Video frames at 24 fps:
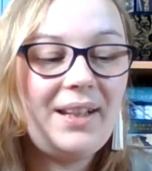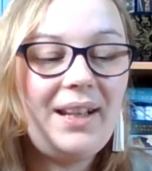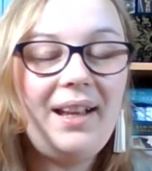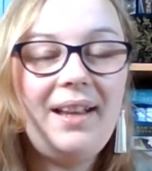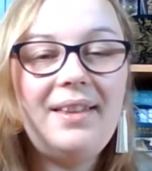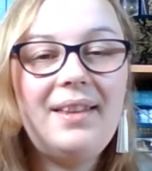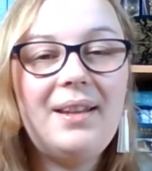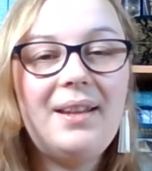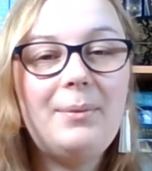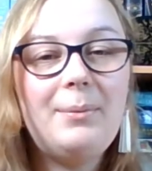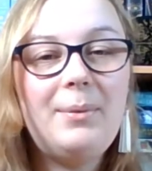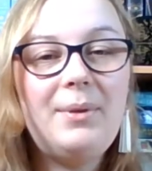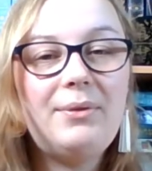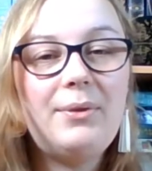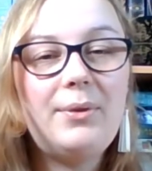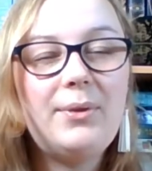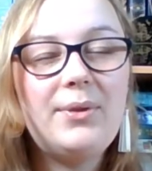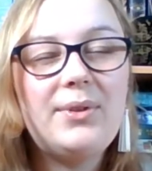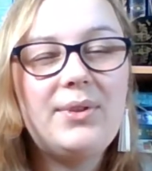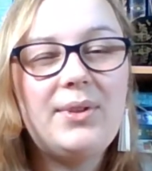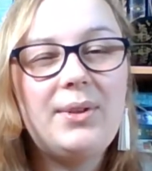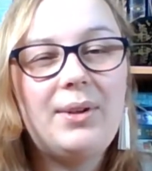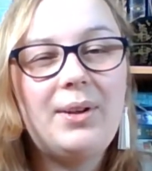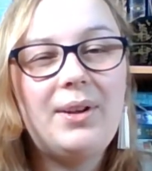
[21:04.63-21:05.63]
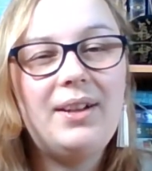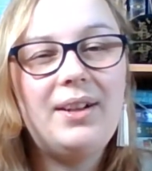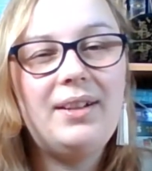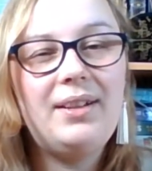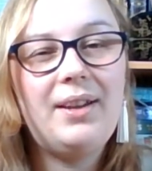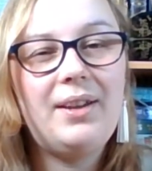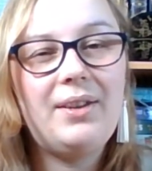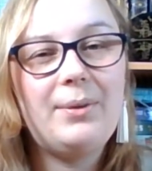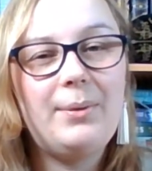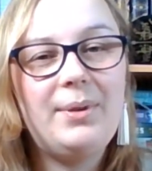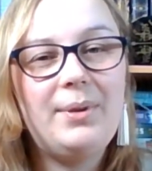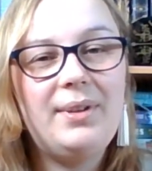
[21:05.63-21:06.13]
And then we've also got
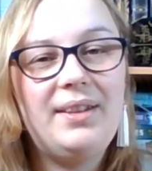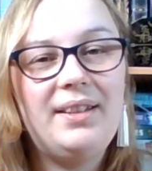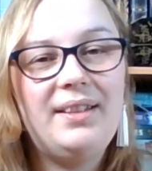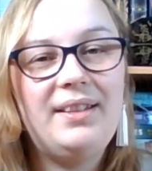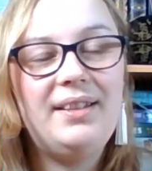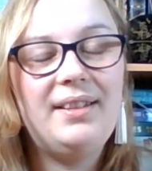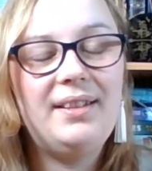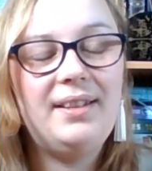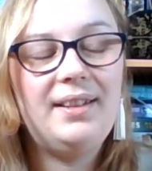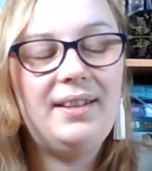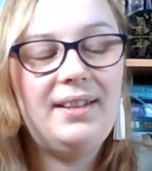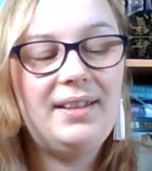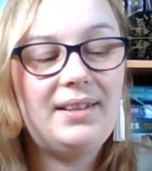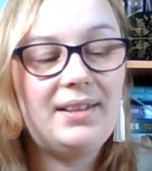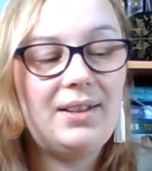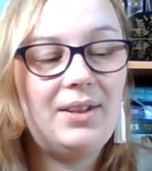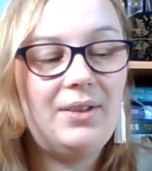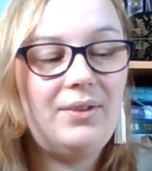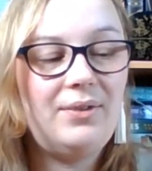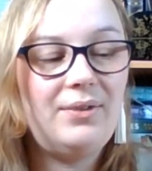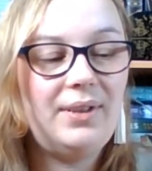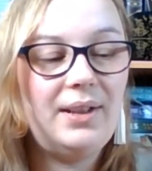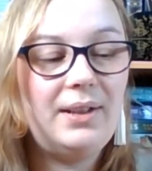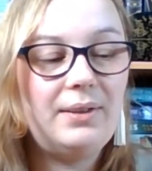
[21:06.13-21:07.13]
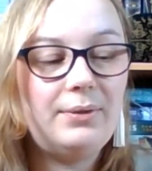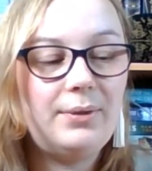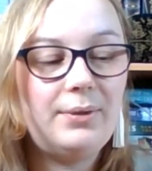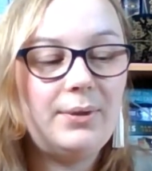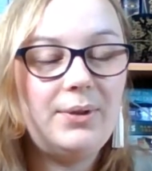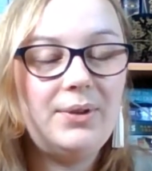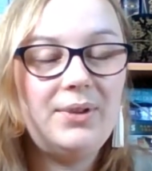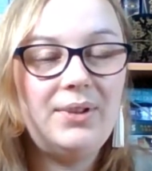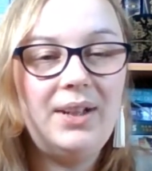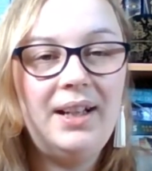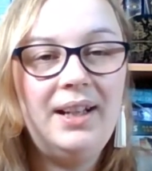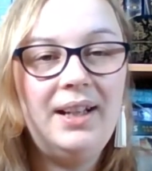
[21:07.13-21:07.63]
another one that this could fit
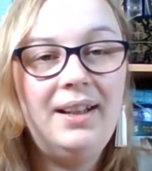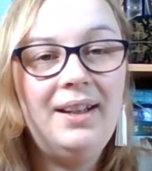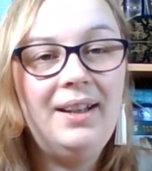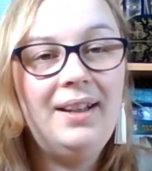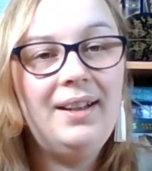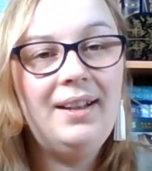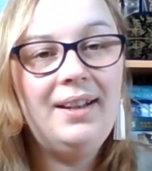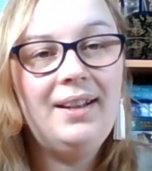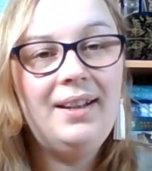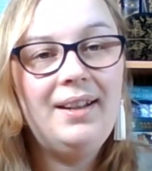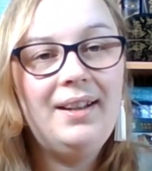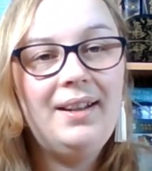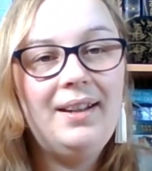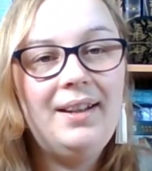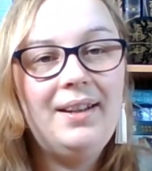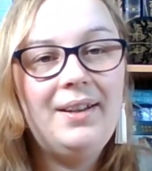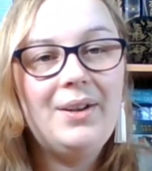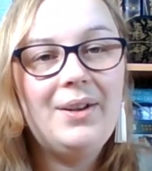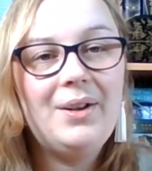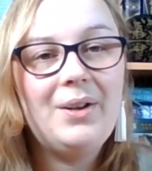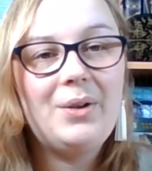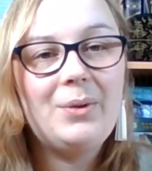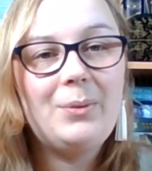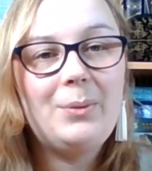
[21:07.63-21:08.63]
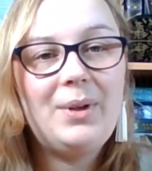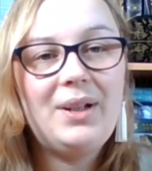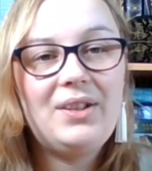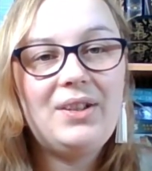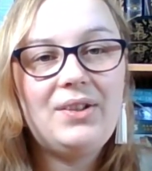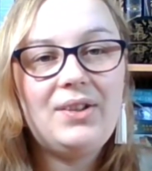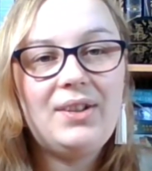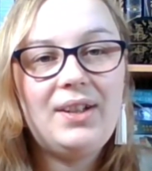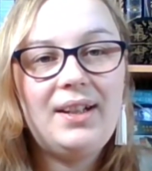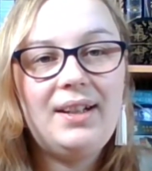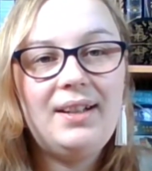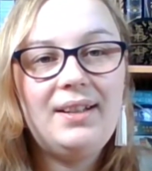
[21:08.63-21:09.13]
for,
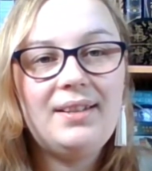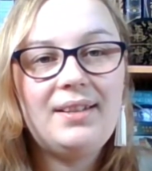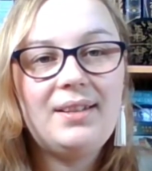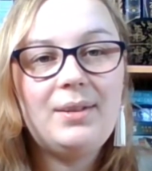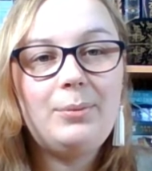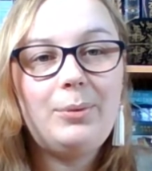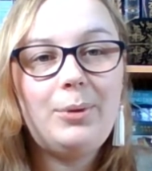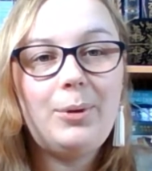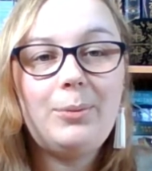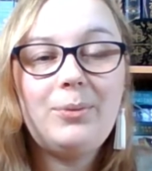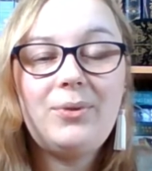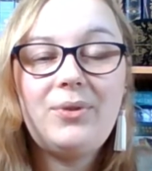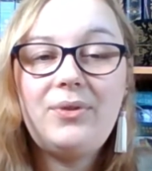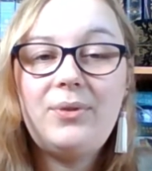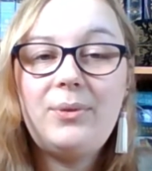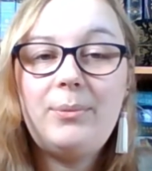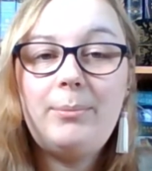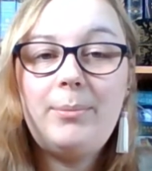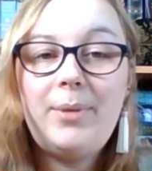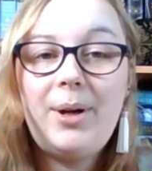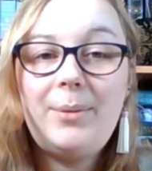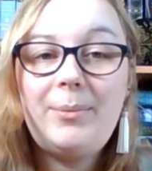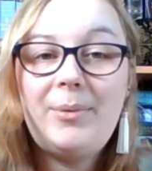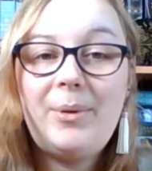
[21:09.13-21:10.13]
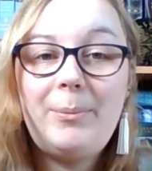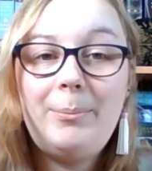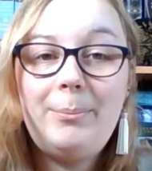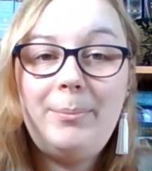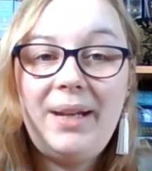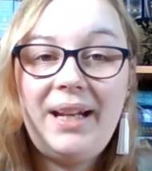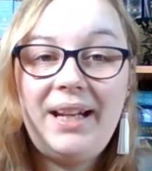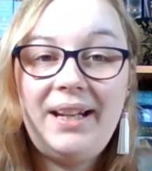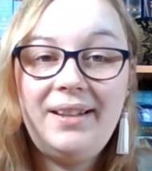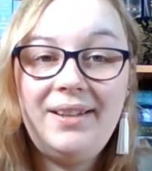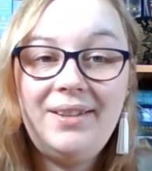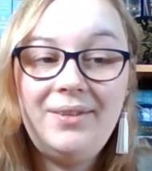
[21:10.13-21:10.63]
which is the prompt for Mamma
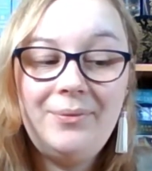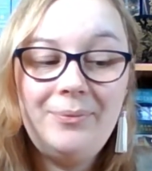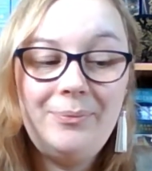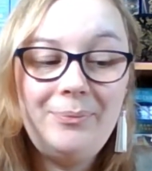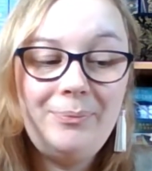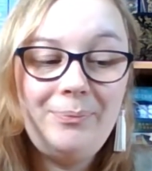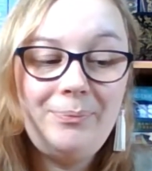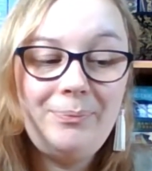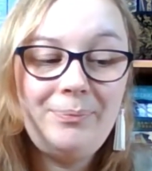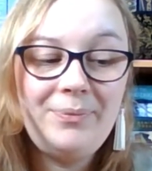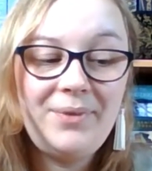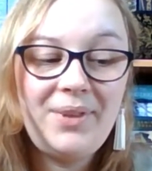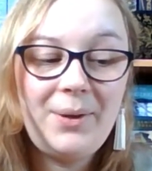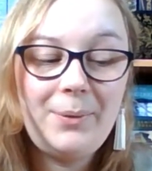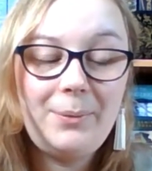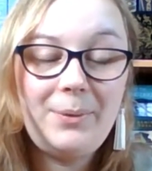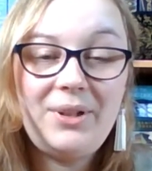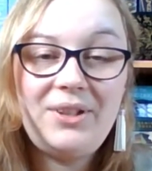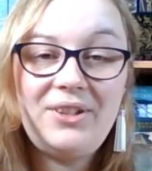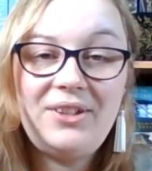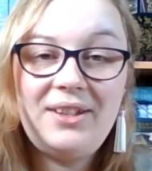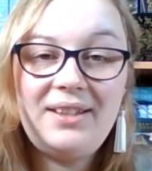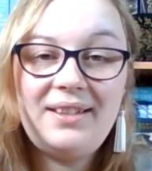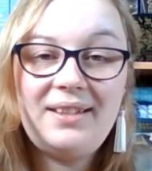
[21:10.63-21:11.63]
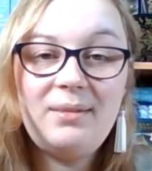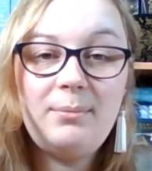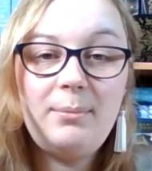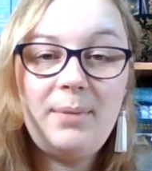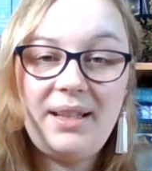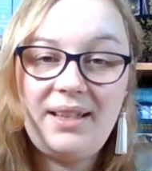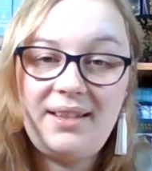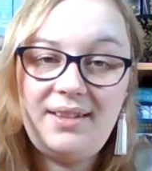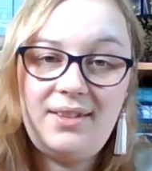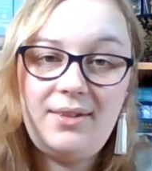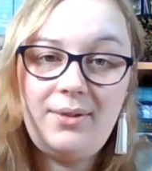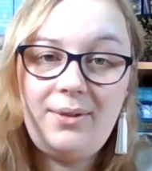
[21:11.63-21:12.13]
Mia, which is a
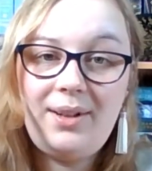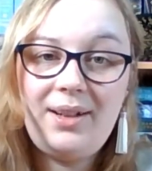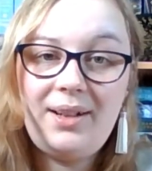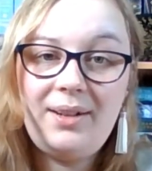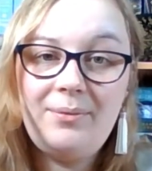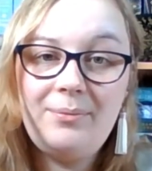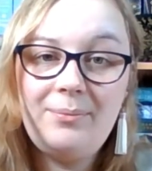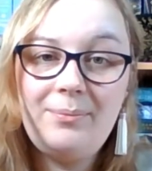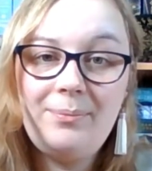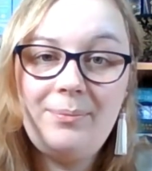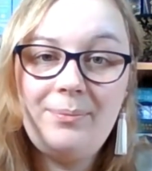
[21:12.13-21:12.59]
mystery.